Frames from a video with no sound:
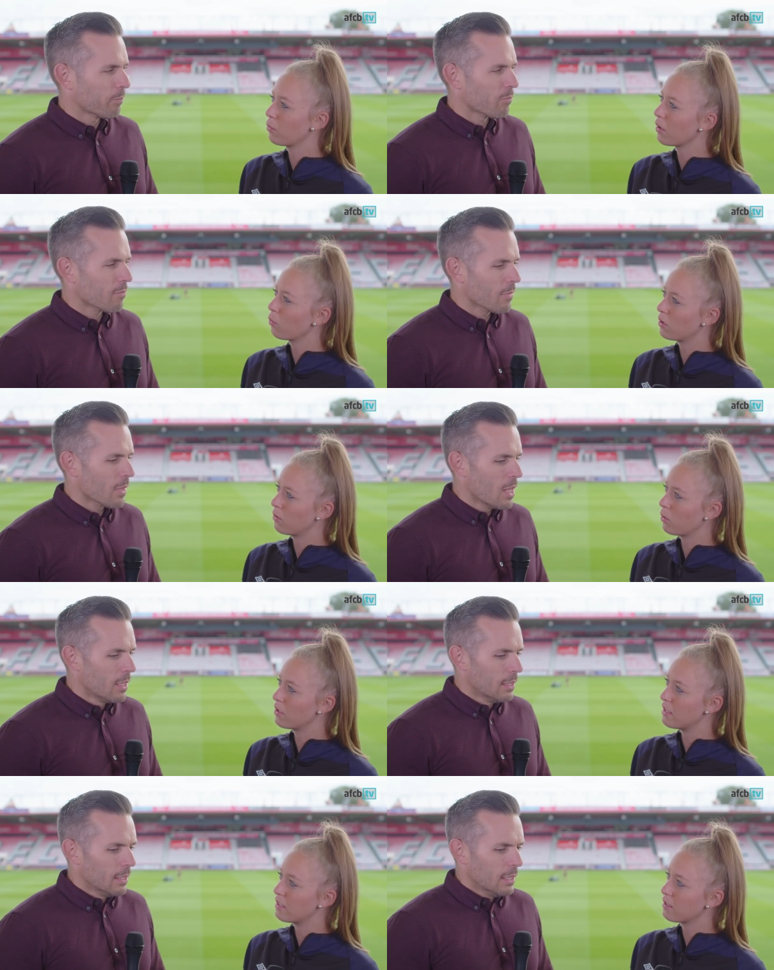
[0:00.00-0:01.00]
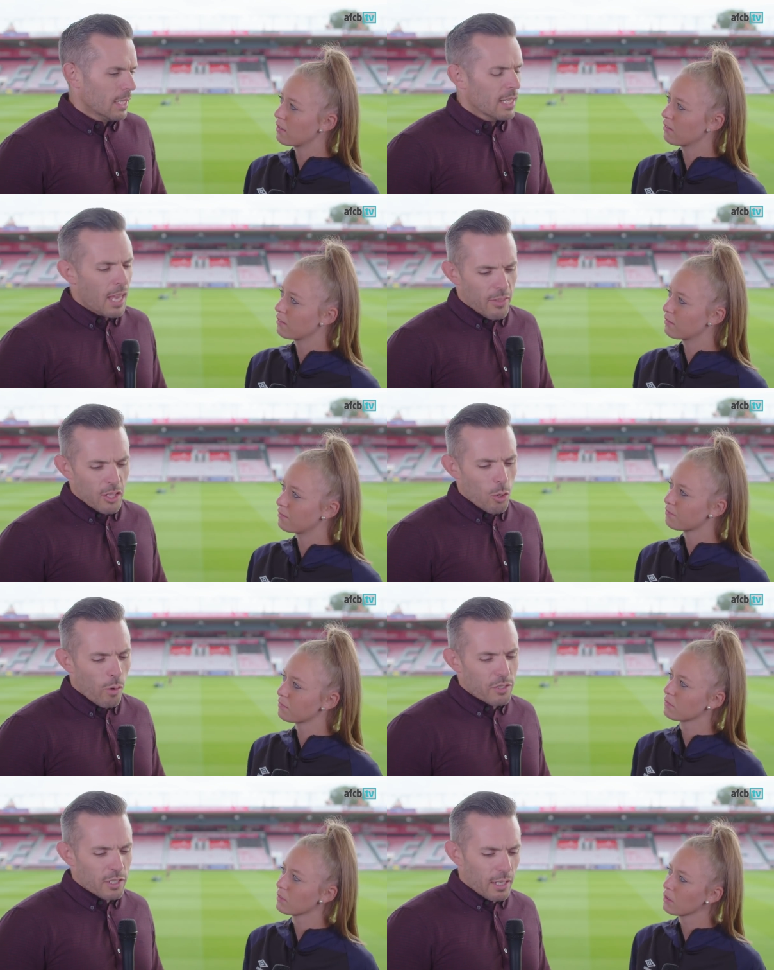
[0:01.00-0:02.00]
Speaker 1: they would have wanted.
Speaker 2: Yeah, they knew
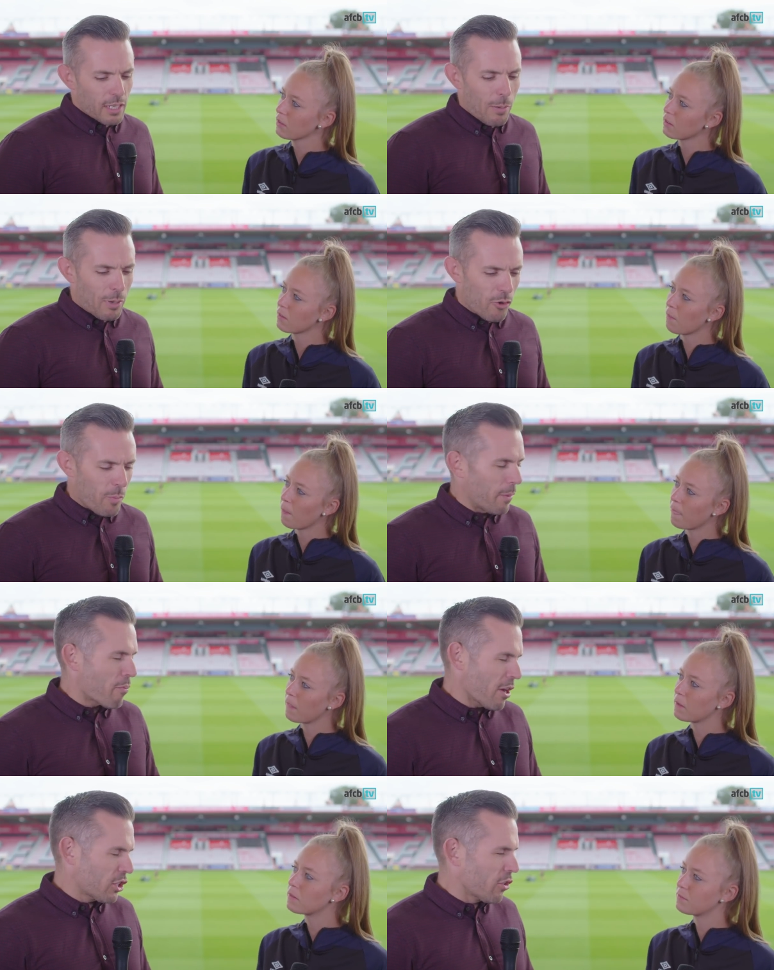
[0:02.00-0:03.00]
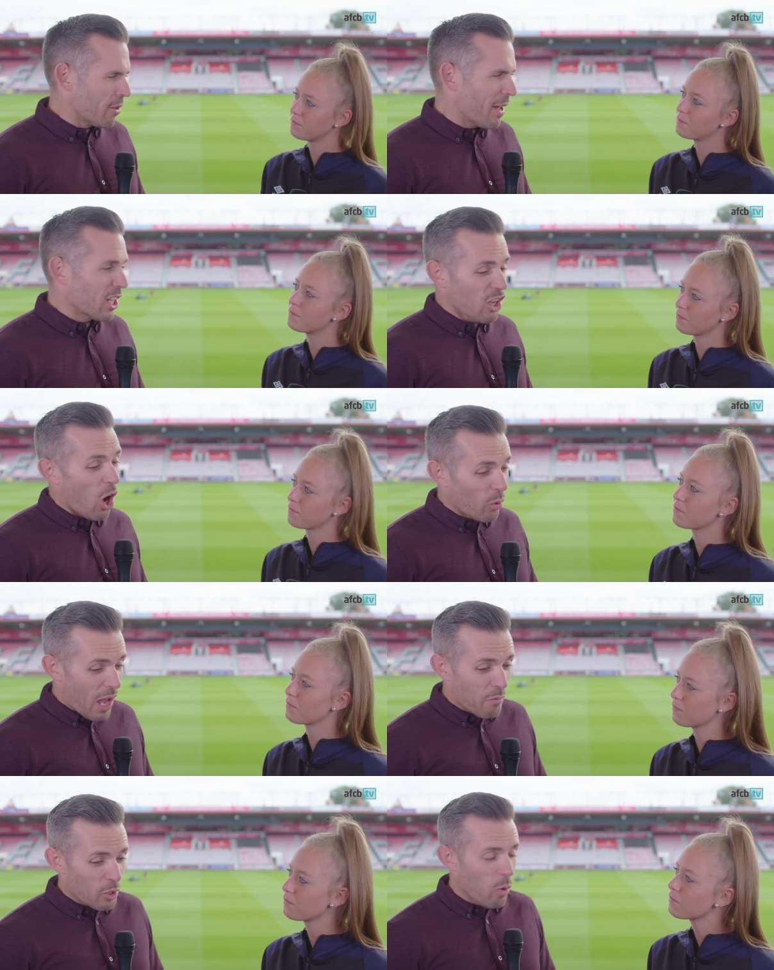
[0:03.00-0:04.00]
obviously they'd come under a bit of pressure, and they managed to hold
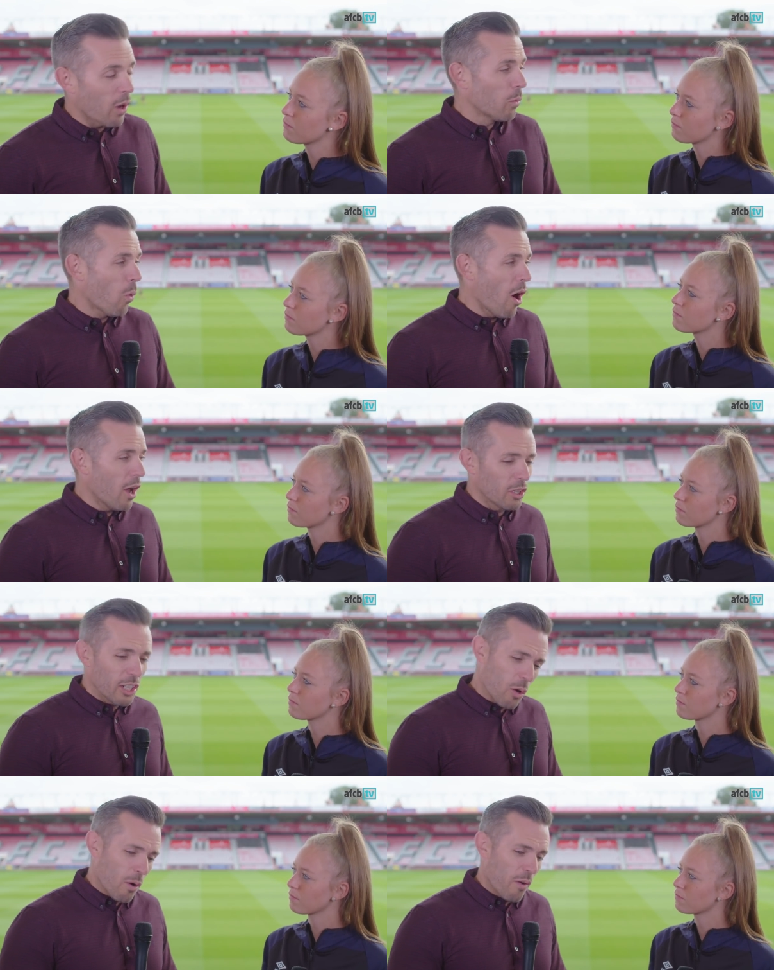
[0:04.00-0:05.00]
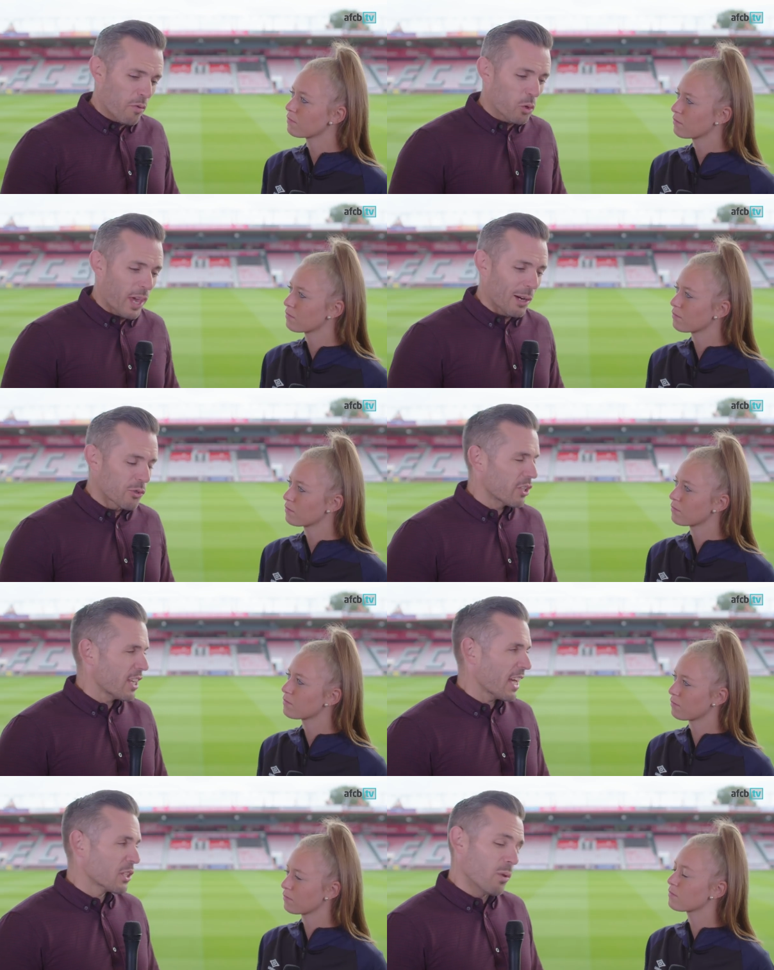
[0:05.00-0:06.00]
out for quite a while. You know, a few counter
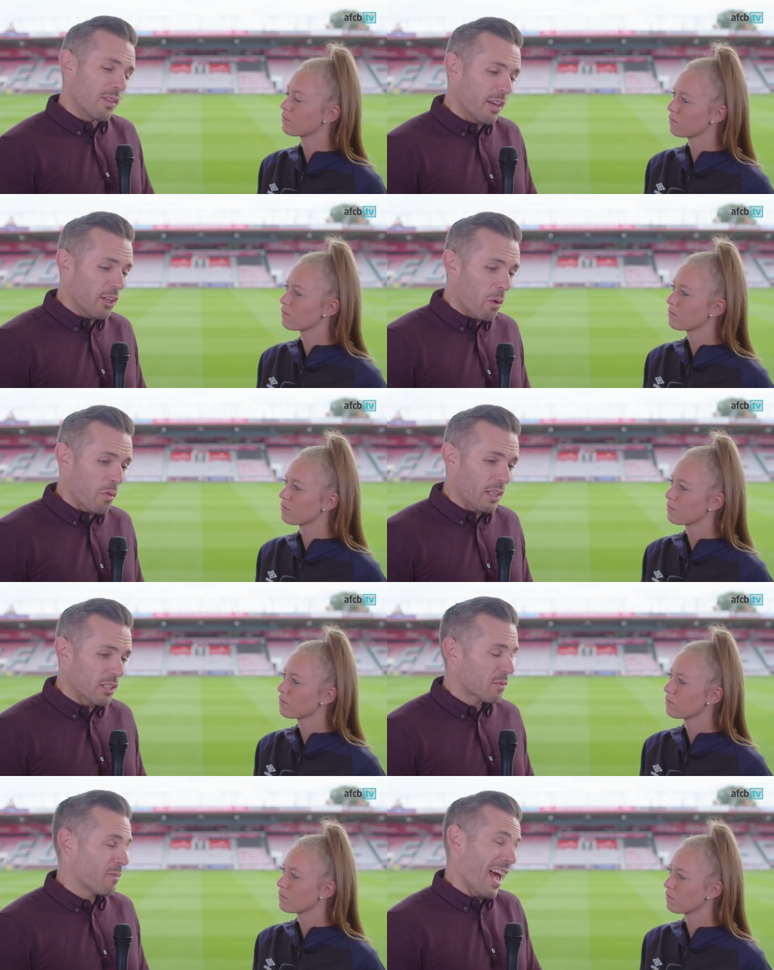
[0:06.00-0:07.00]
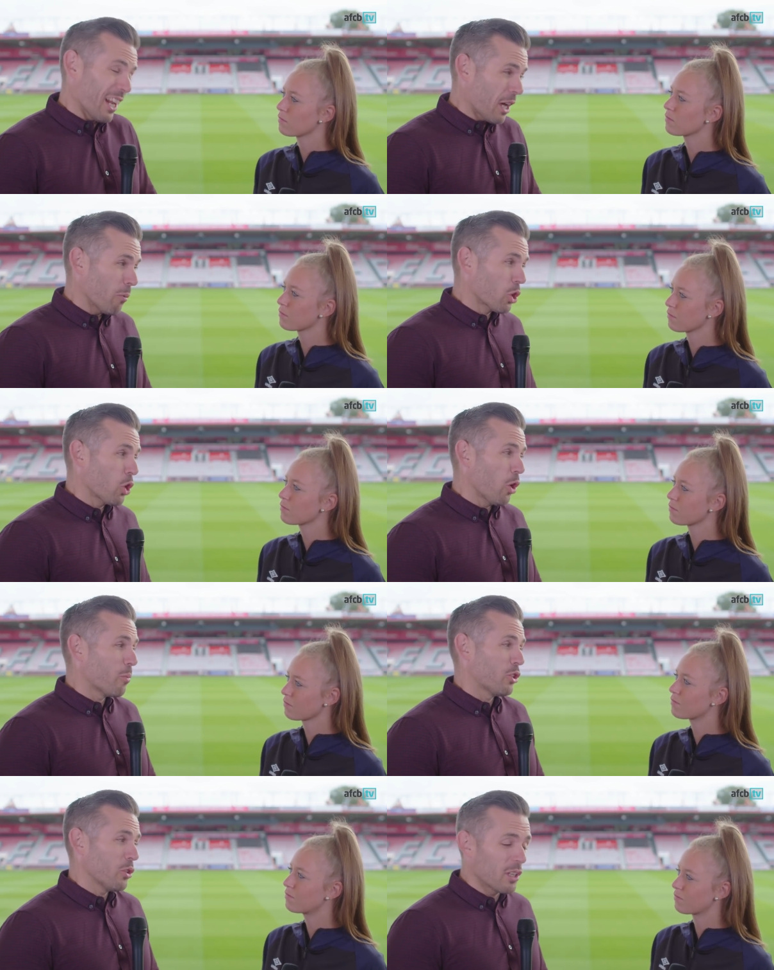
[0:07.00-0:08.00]
attacks when the, you know things they had a couple of good
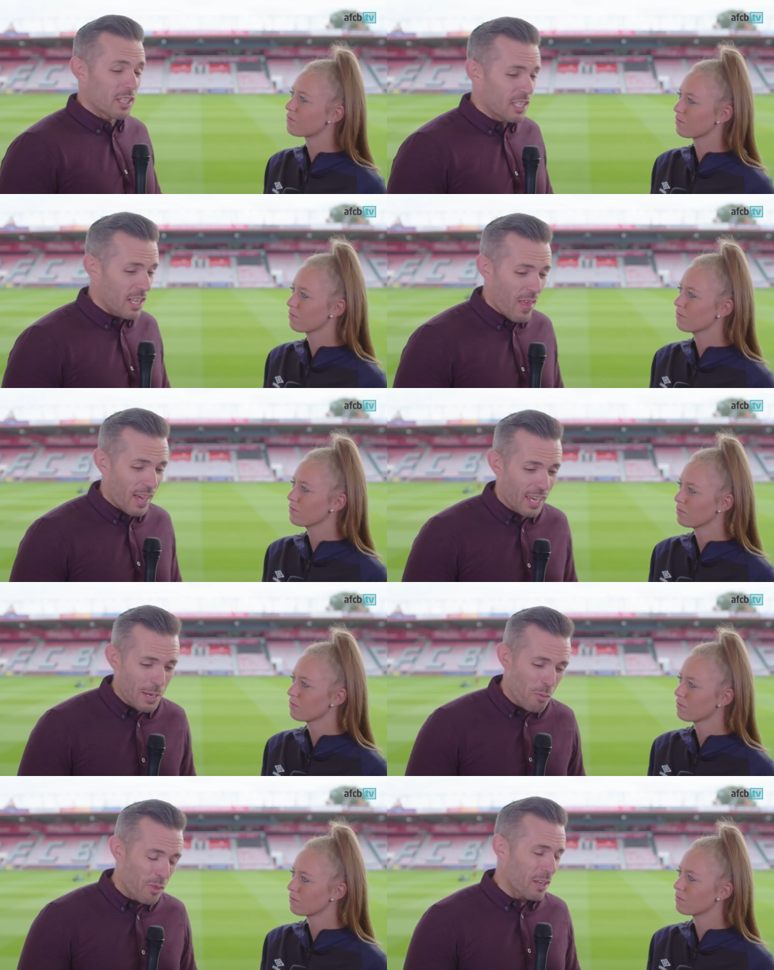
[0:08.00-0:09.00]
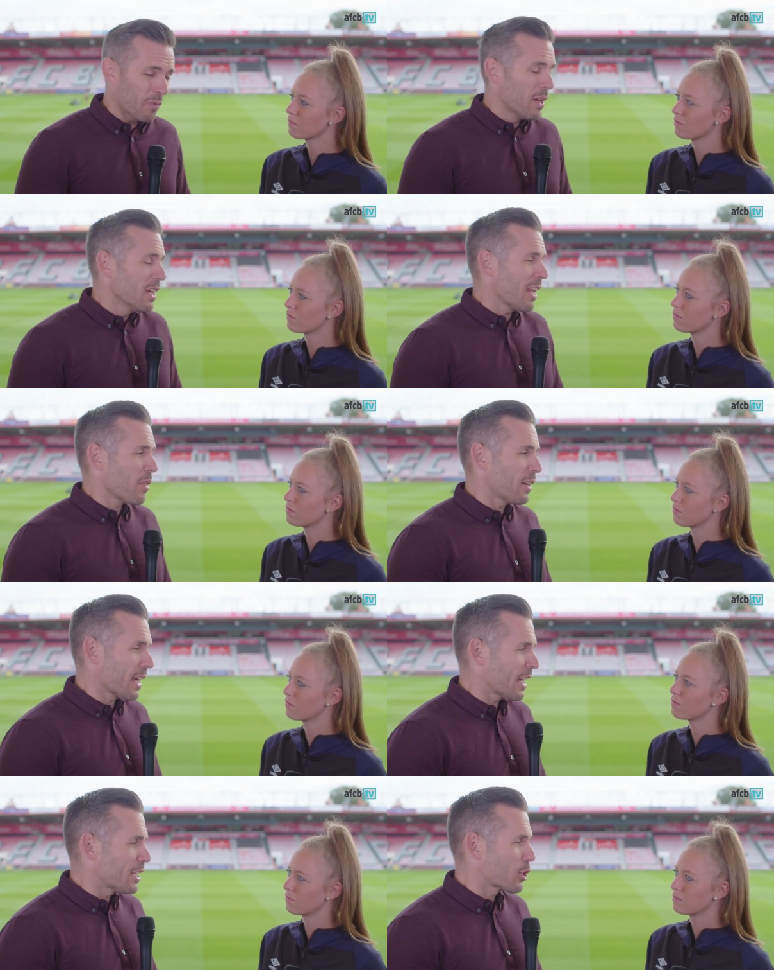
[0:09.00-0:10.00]
opportunities in that game. You think of Nathan
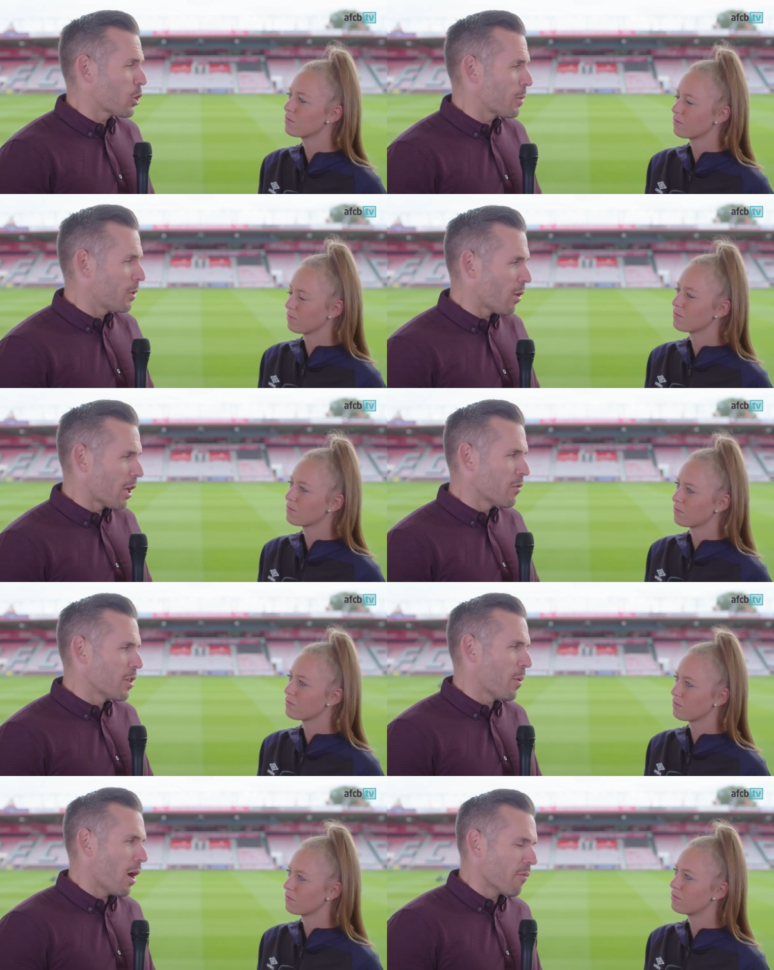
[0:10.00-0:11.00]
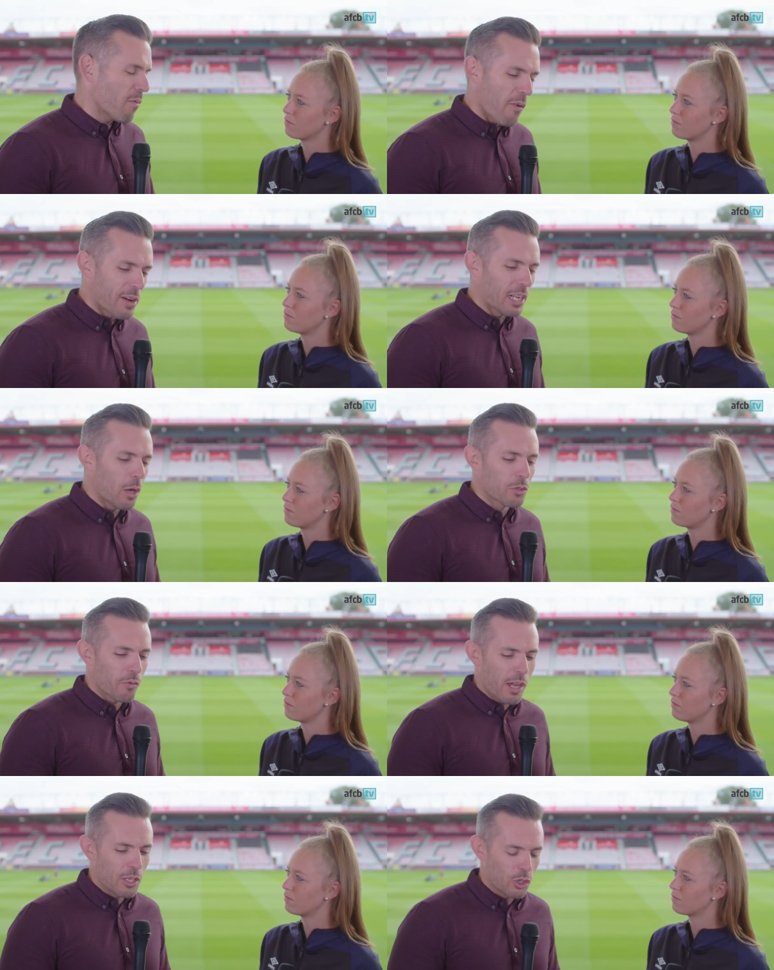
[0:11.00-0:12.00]
Ake scooping the one over the bar from very close
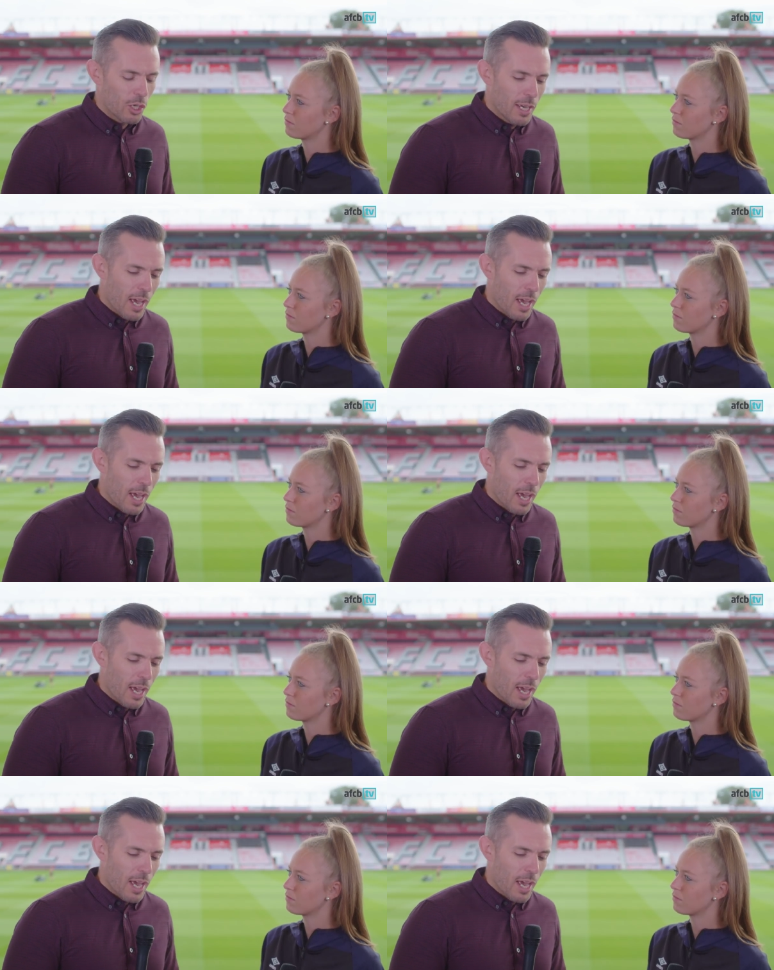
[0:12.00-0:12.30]
range.